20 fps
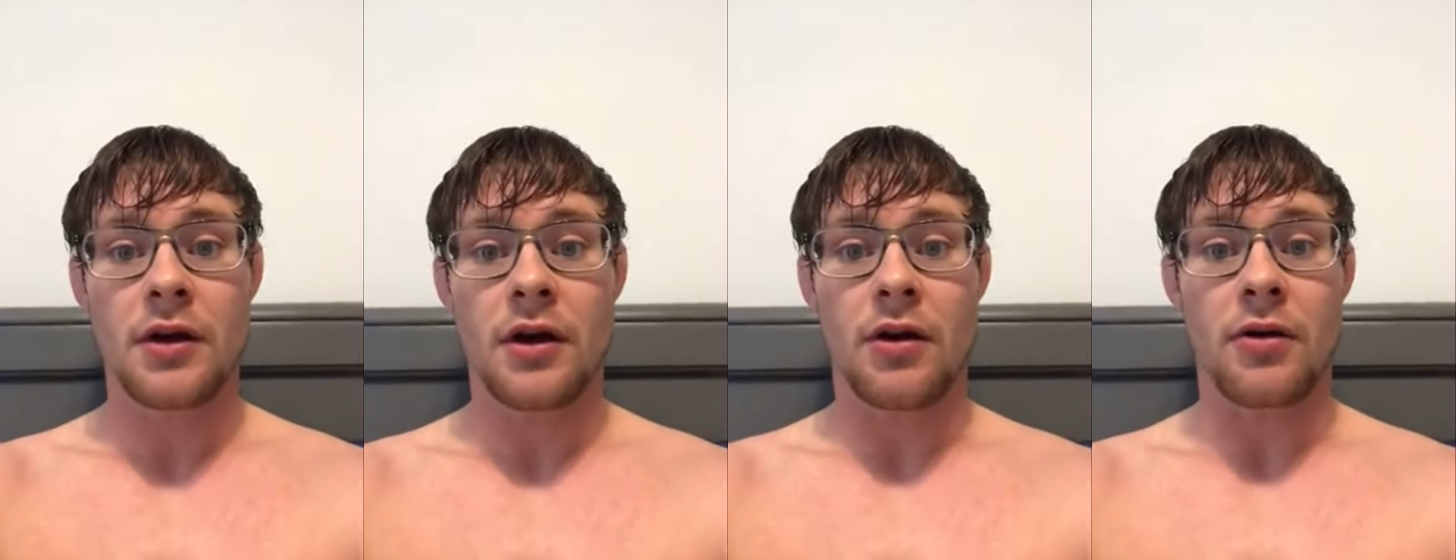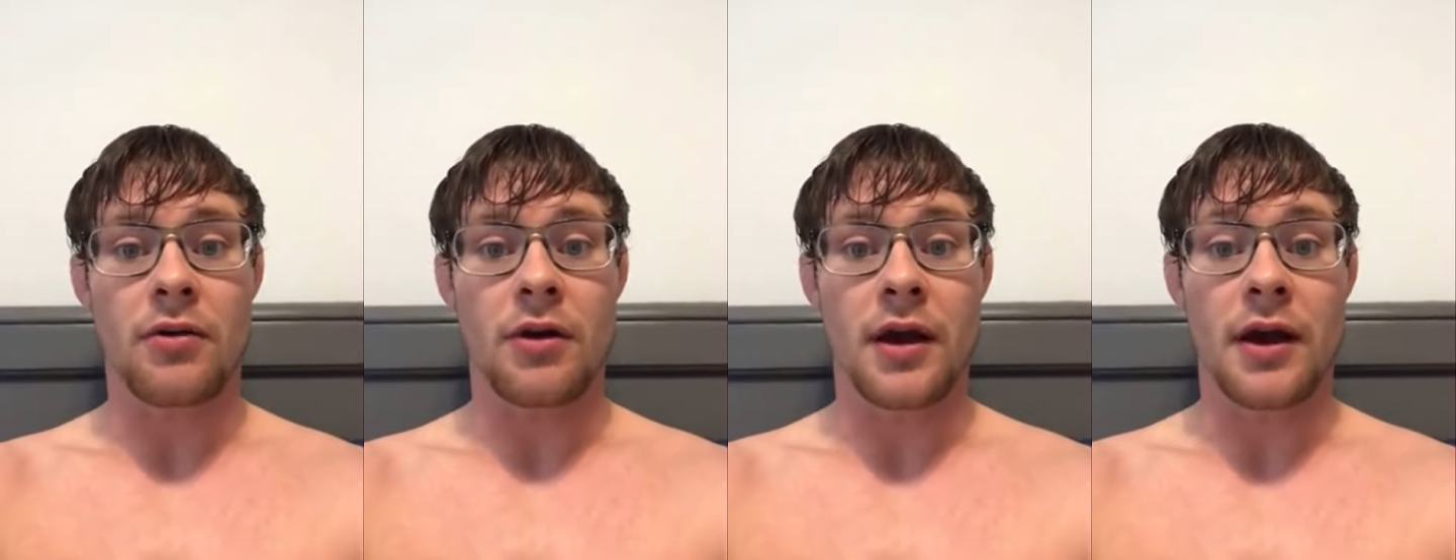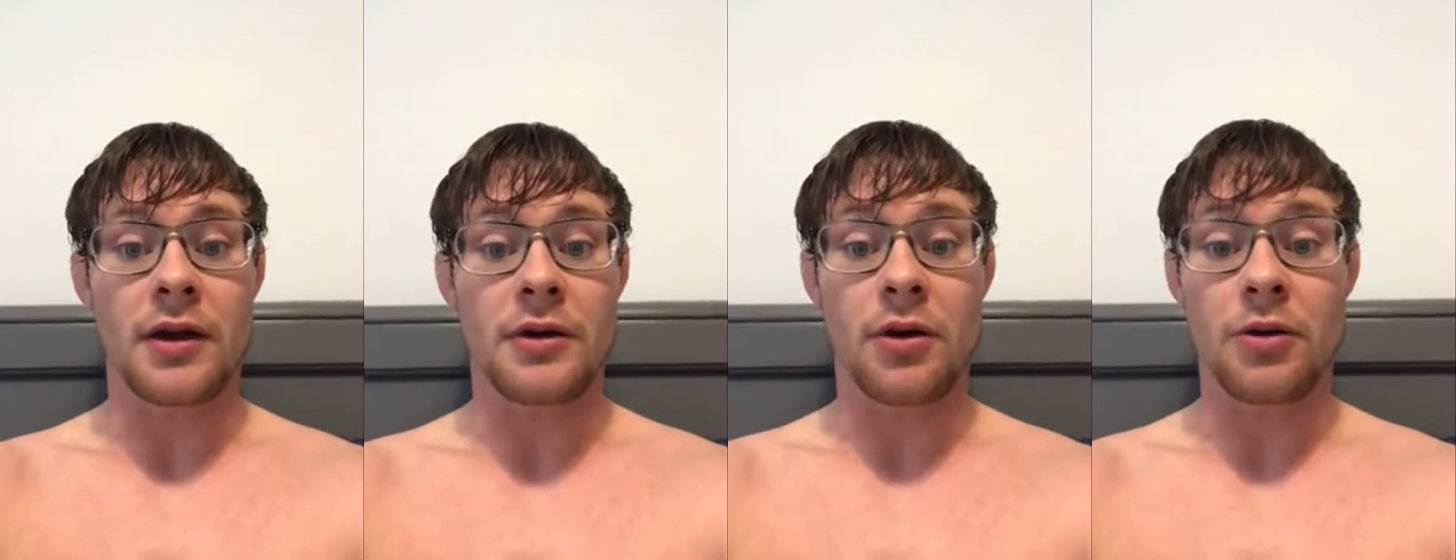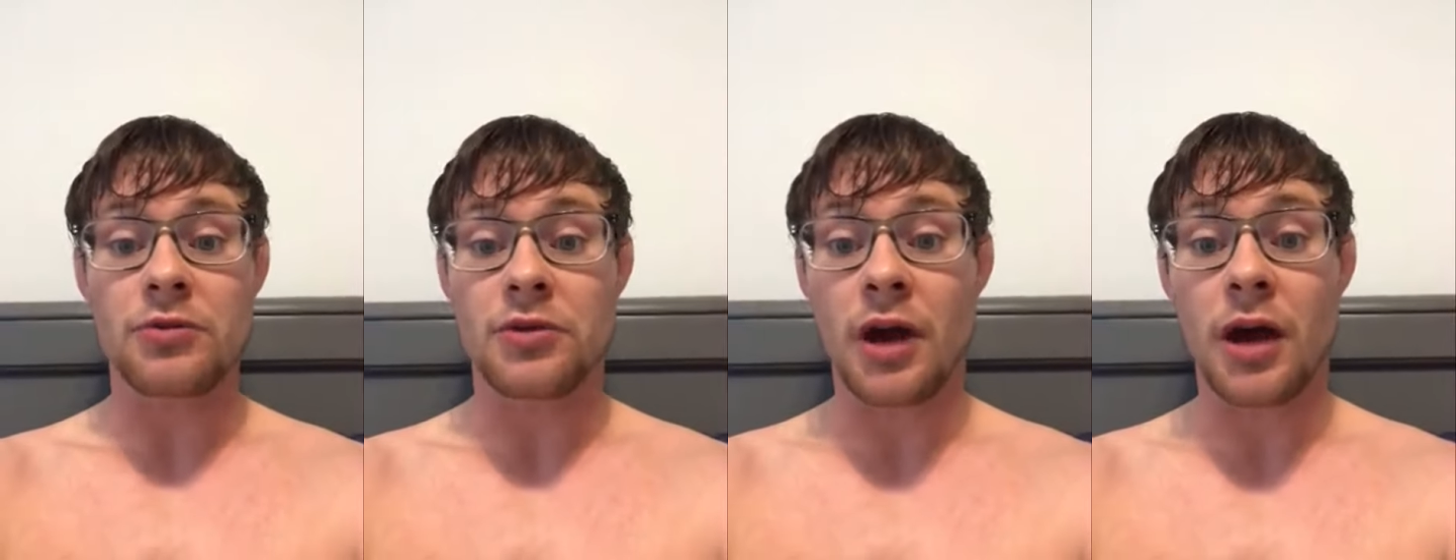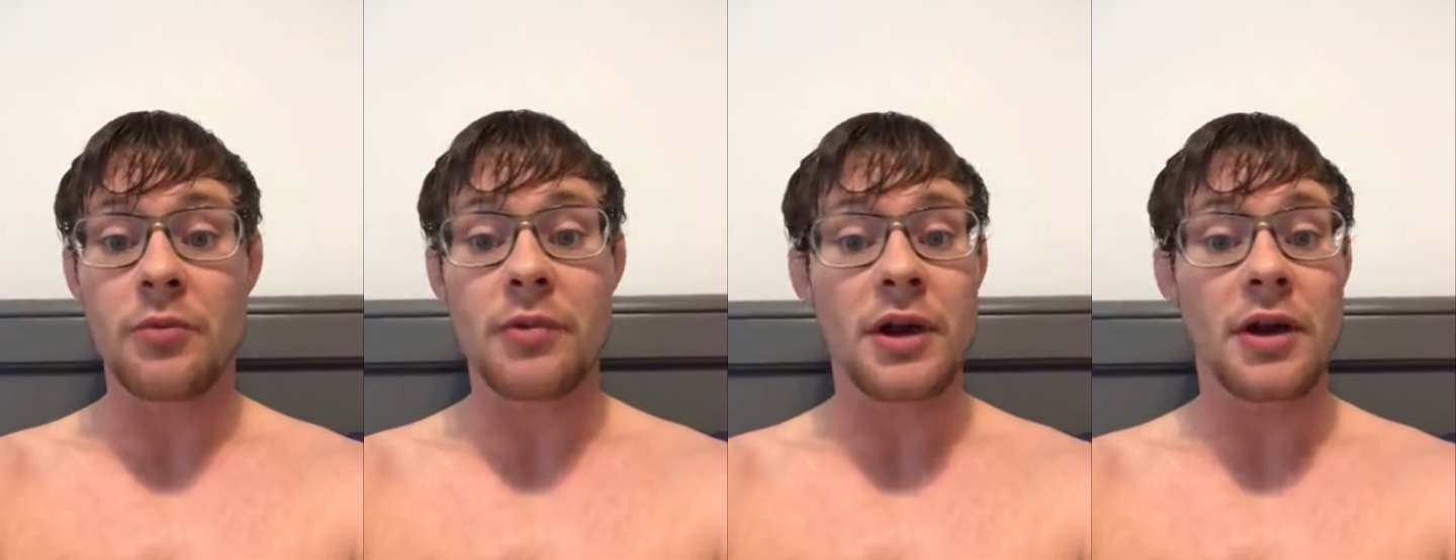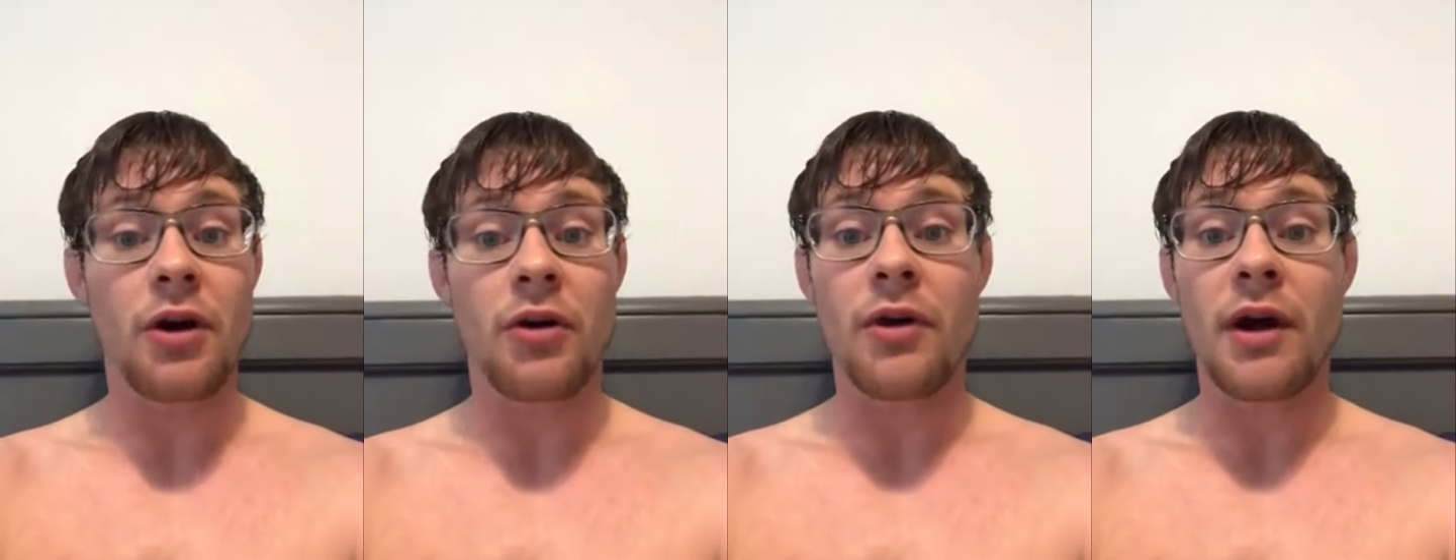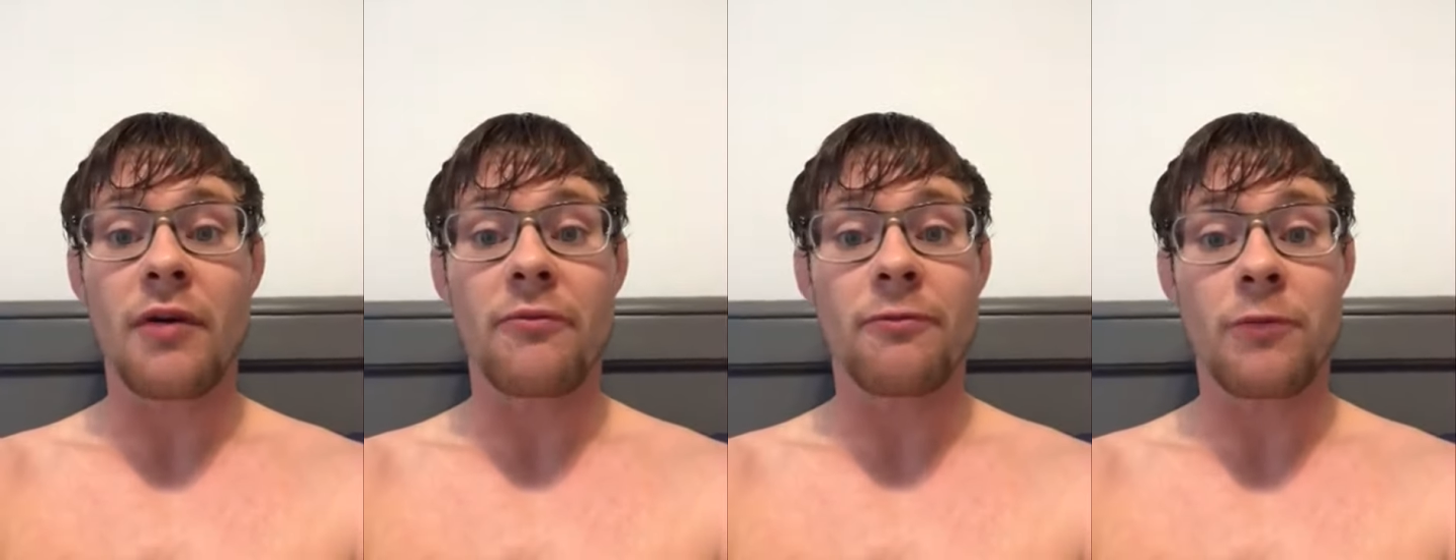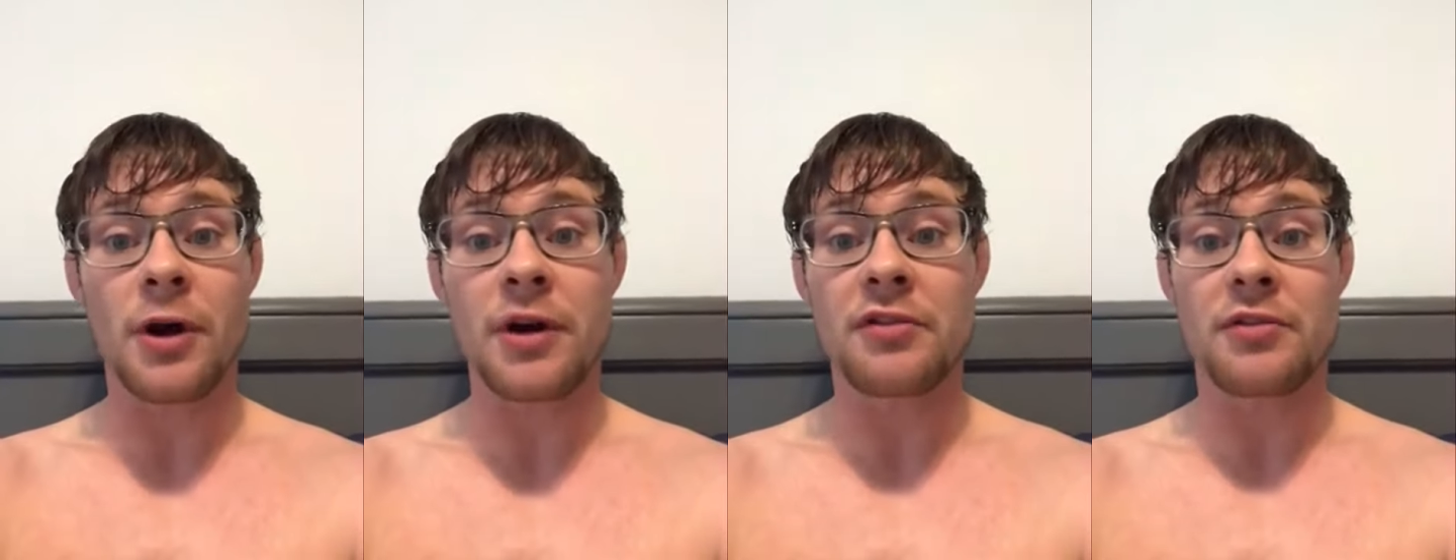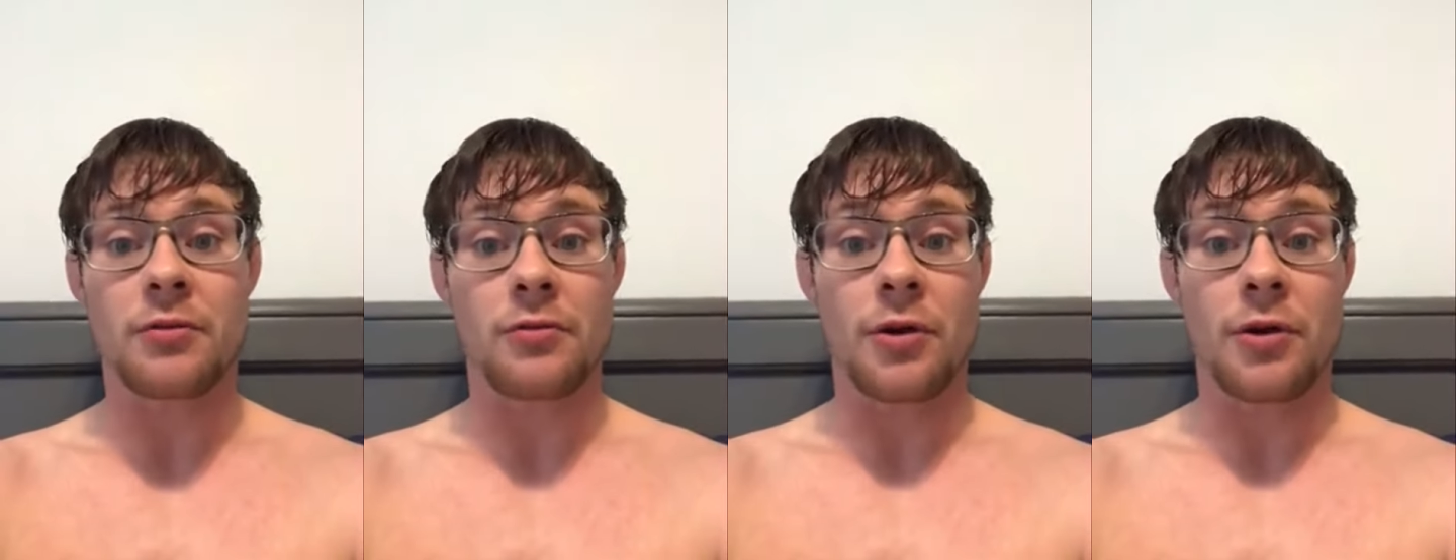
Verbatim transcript: Okay, and don't tell me you don't got freezer